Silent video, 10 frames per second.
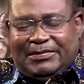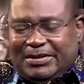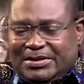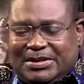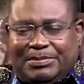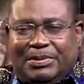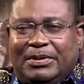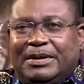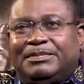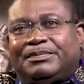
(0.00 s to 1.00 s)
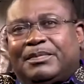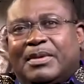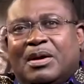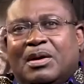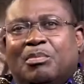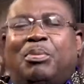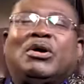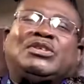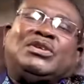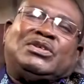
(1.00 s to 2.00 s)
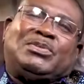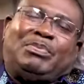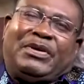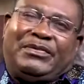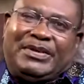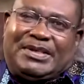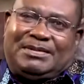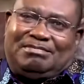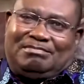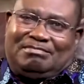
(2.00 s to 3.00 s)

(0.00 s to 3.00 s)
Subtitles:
a very simple way. Poisonous prophet.